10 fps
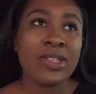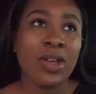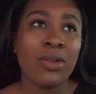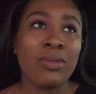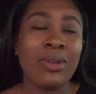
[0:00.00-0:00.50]

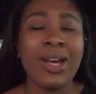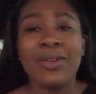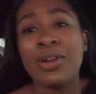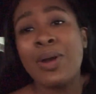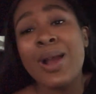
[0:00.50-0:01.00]
So I
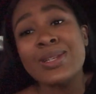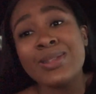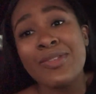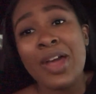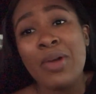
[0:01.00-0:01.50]
don't know. I just
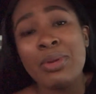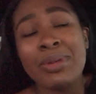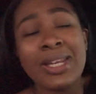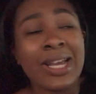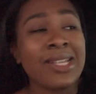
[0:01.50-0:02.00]
thought that would be
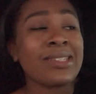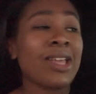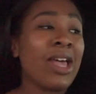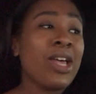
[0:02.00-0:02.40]
really nice.